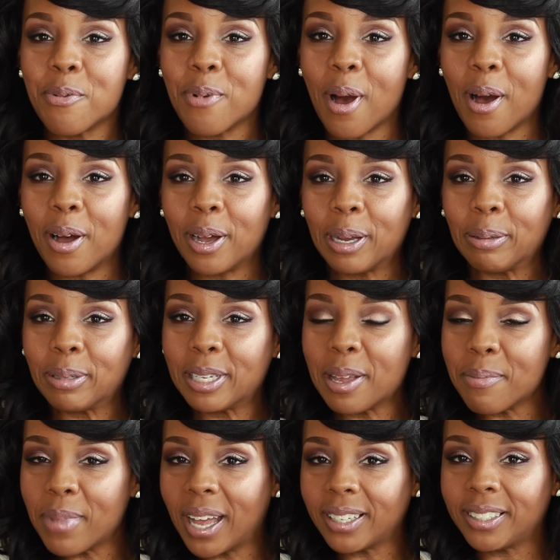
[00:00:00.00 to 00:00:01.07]
Welcome to
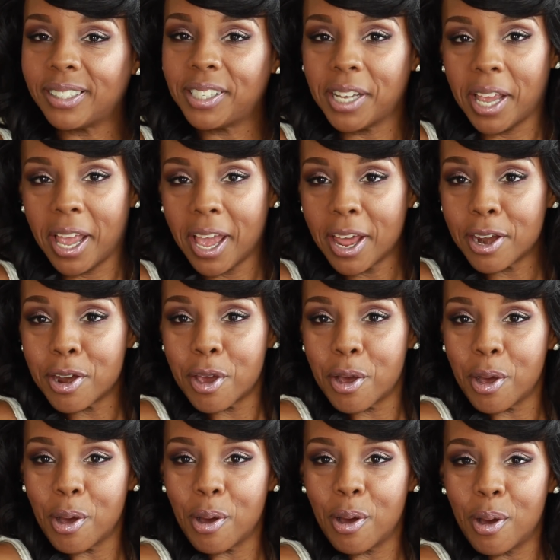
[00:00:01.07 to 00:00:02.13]
my
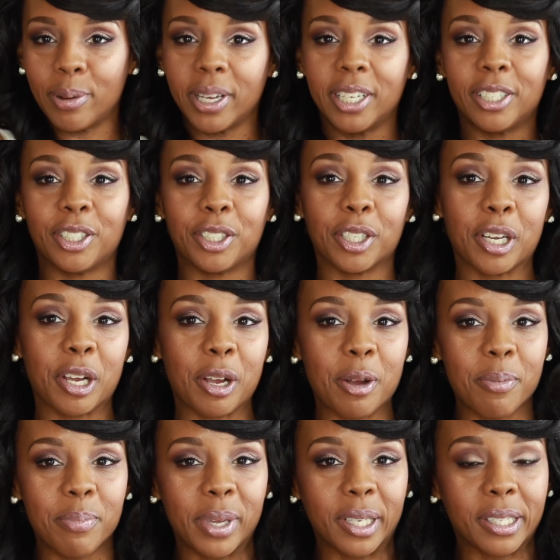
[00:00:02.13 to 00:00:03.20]
channel. It's your
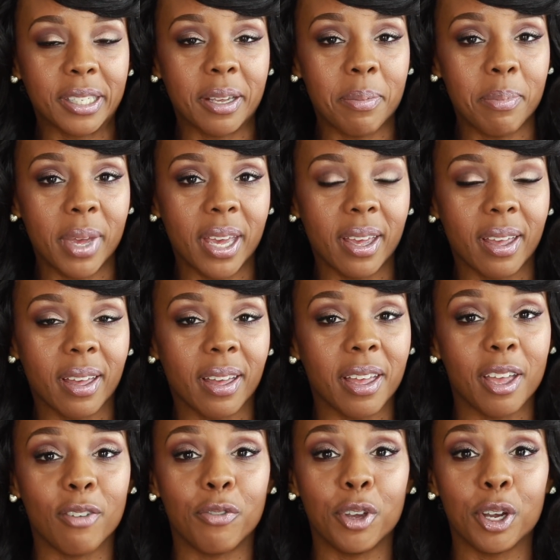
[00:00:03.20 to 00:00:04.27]
girl Miss Tamika.
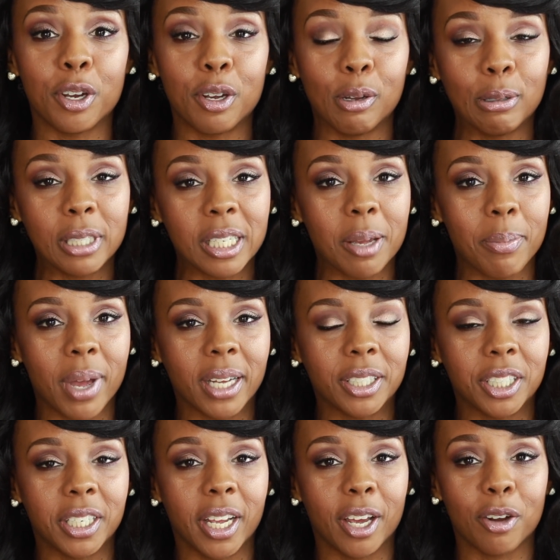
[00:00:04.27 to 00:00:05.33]
If you're new to my
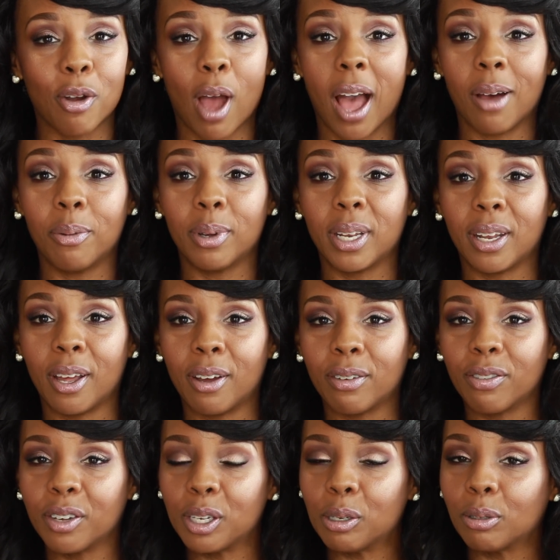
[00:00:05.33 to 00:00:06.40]
channel, I would
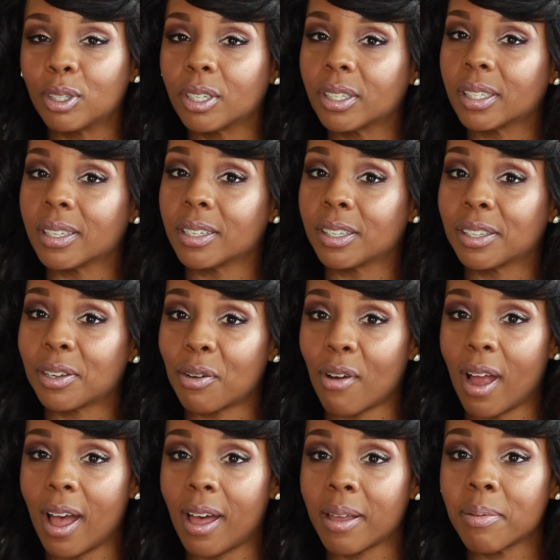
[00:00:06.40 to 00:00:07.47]
love for you to
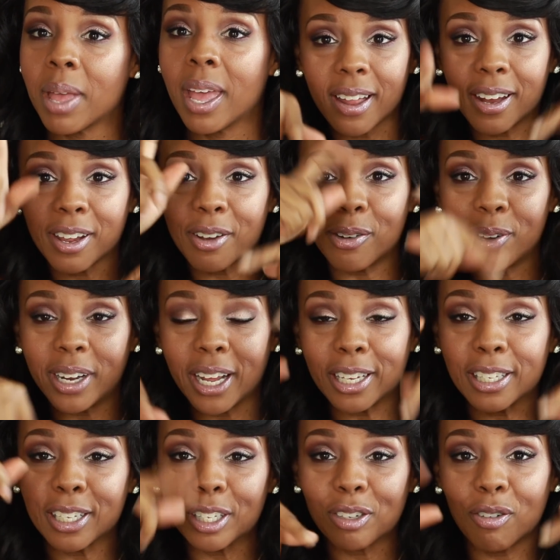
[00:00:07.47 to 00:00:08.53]
subscribe. Click on that
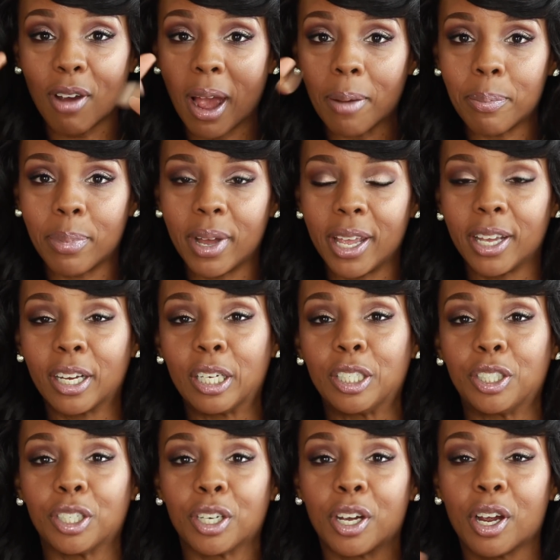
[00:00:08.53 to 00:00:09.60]
subscribe button
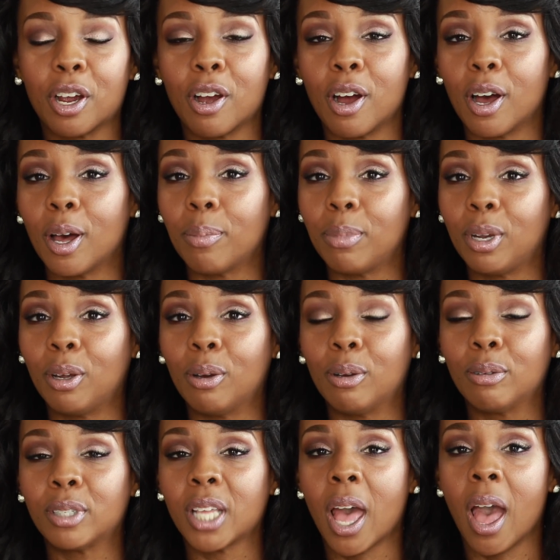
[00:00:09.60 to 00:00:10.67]
because your girl
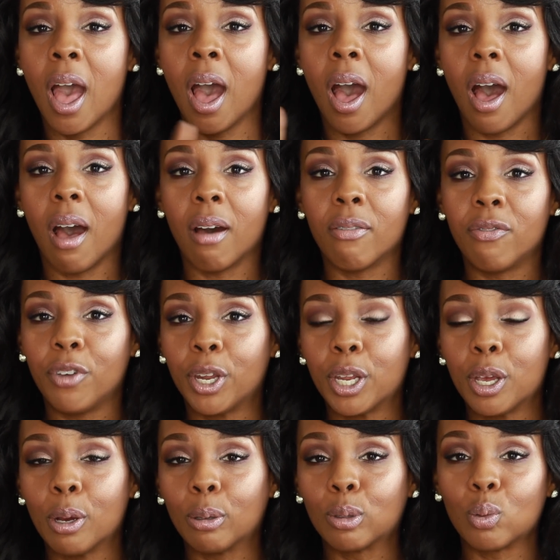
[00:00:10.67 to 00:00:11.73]
uploads uh,
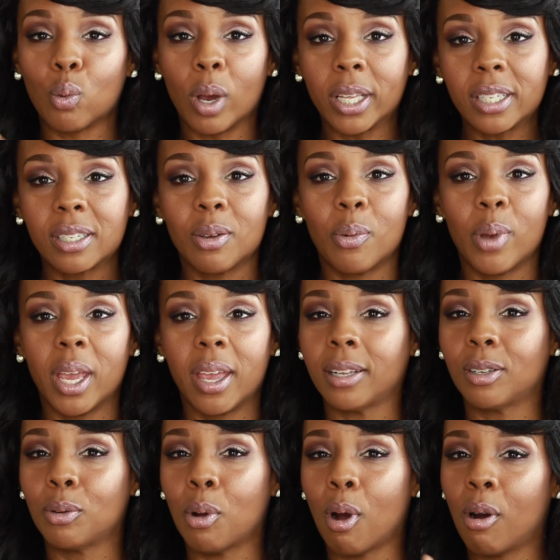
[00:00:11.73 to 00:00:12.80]
videos once a week. I
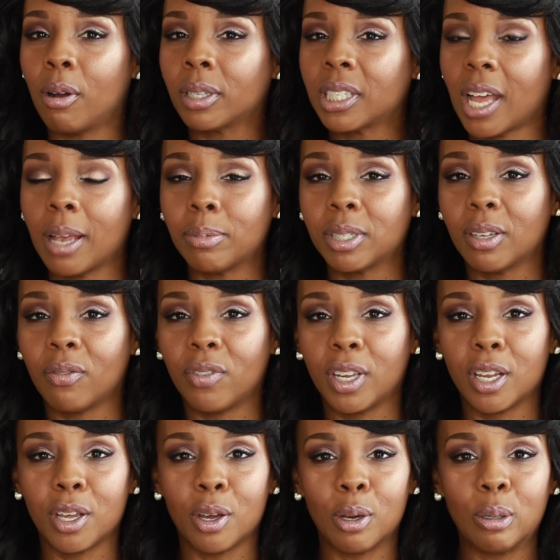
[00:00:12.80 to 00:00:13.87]
do all types of
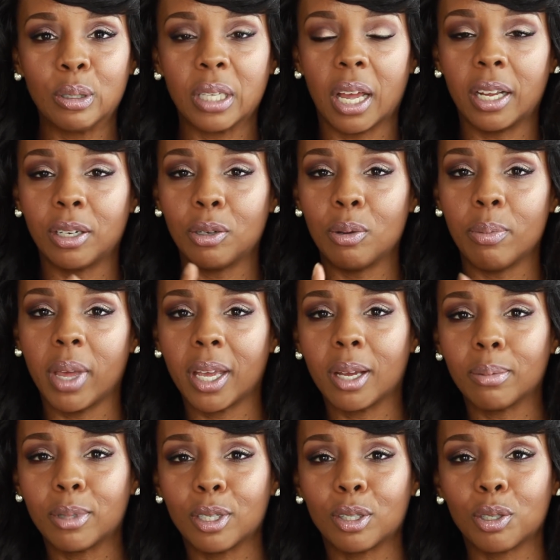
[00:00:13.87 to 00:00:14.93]
videos. I do
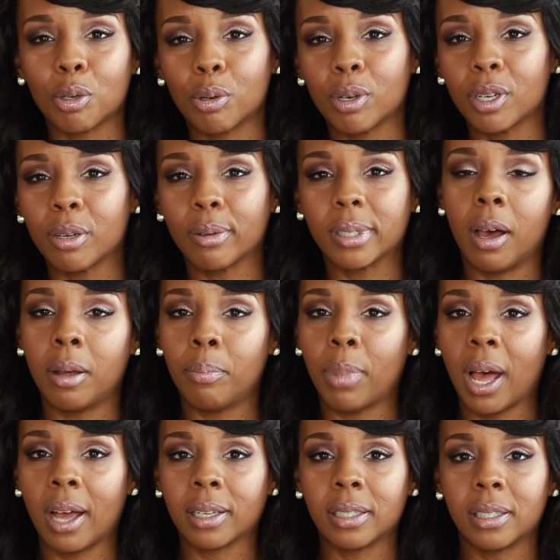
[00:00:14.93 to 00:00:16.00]
makeup tutorials,
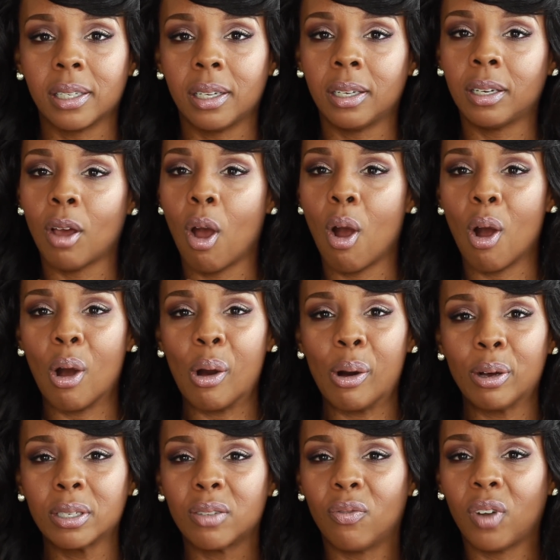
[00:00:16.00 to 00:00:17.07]
unboxing,
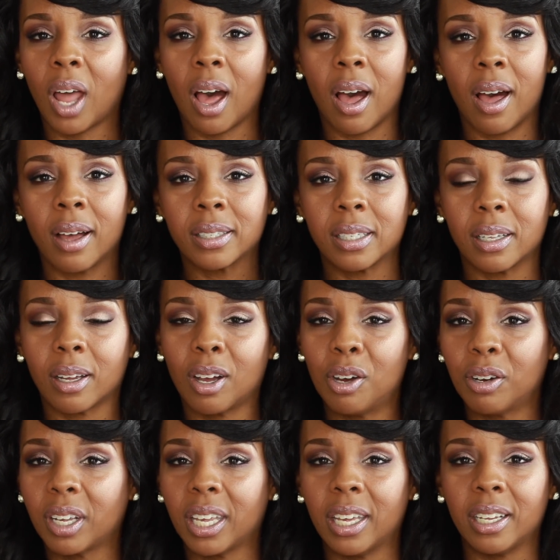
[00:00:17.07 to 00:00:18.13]
hauls, vlogs,
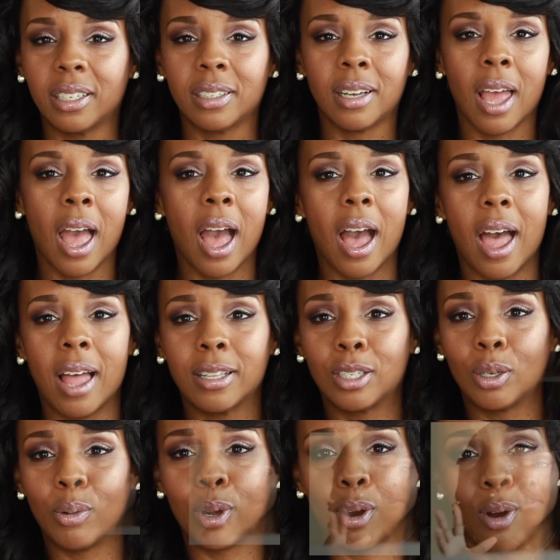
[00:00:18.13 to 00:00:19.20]
cooking. I
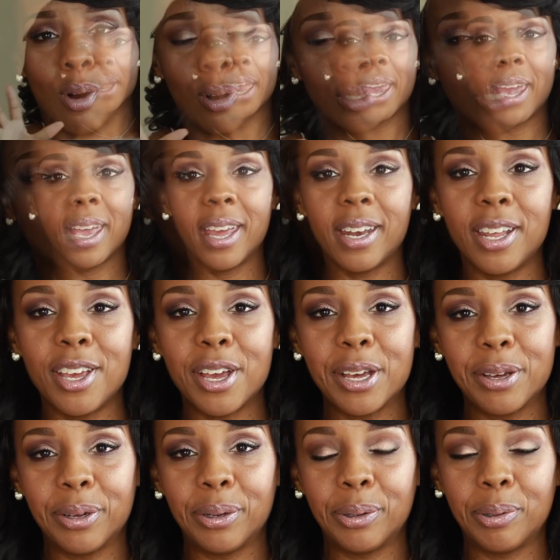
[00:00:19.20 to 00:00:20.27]
do it all. But
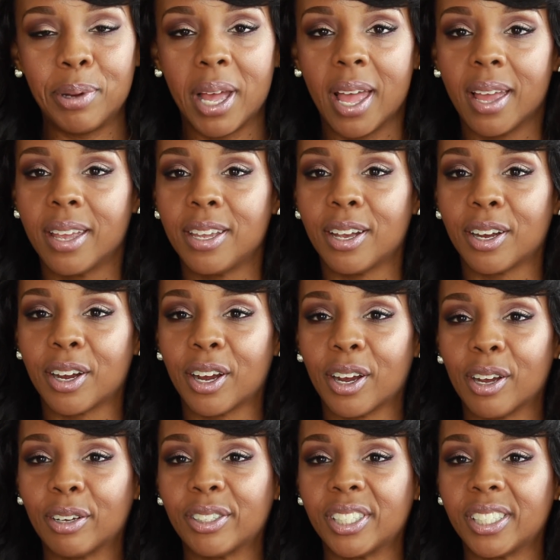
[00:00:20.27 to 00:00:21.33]
anywho, your
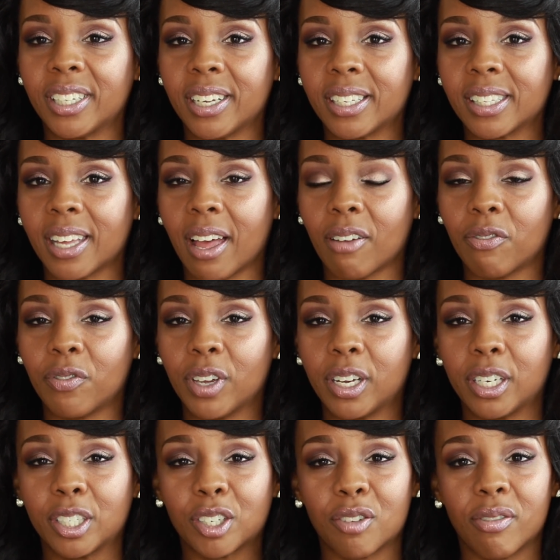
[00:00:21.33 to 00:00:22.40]
girl just got
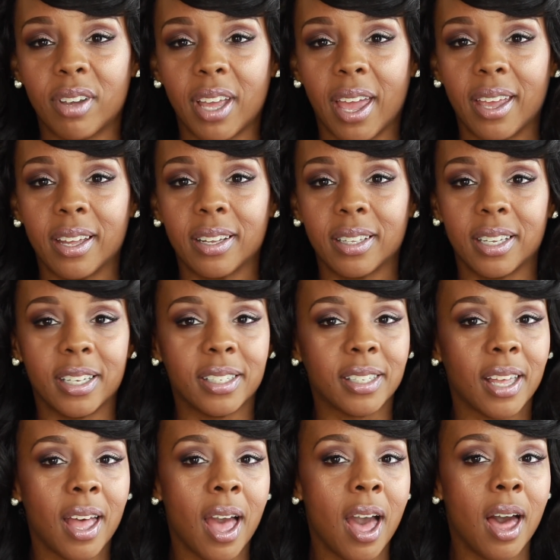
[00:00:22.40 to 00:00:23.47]
finished creating this
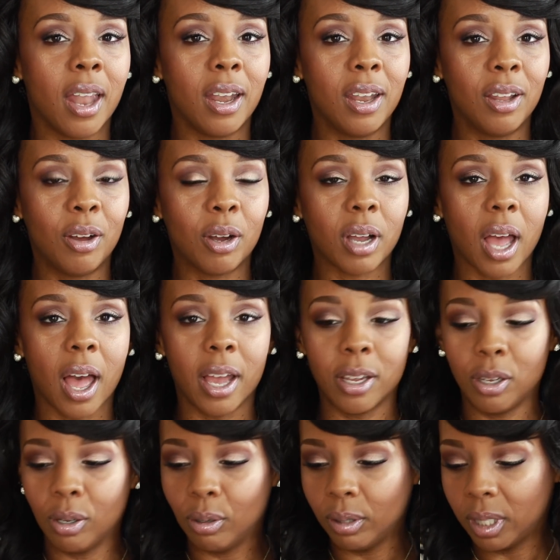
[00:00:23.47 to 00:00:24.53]
look. I
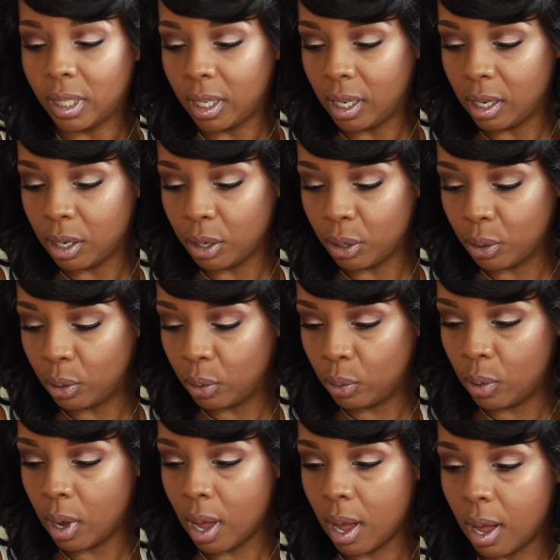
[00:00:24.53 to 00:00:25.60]
used the
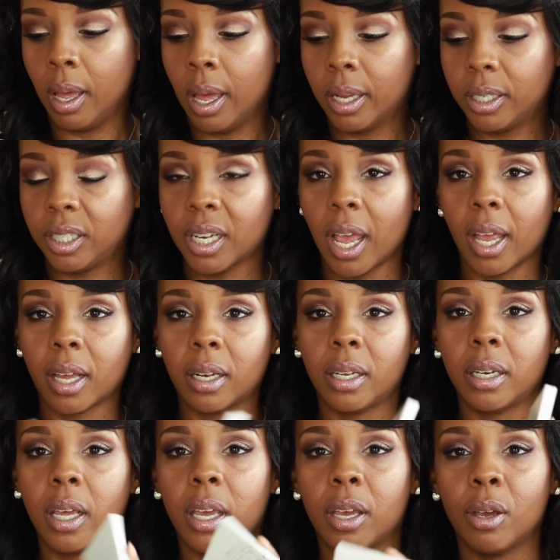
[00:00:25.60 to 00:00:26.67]
new
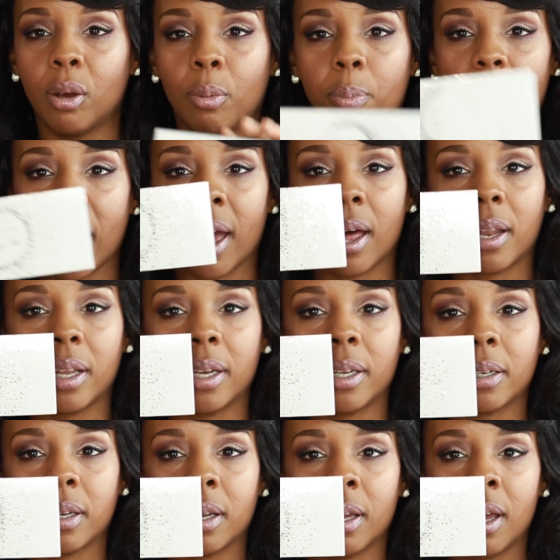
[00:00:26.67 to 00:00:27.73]
Jaclyn Hill
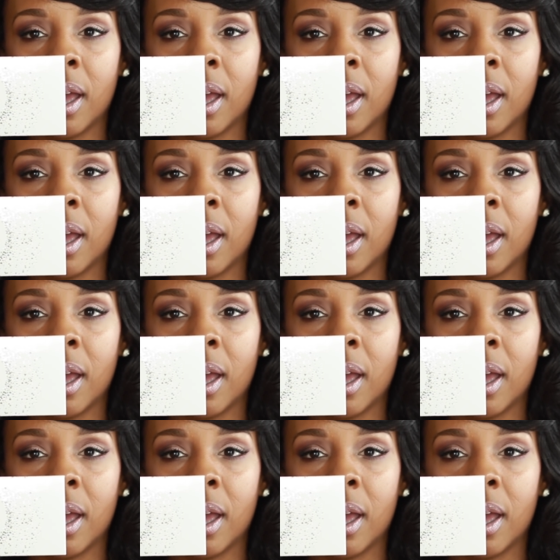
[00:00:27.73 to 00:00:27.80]
palette.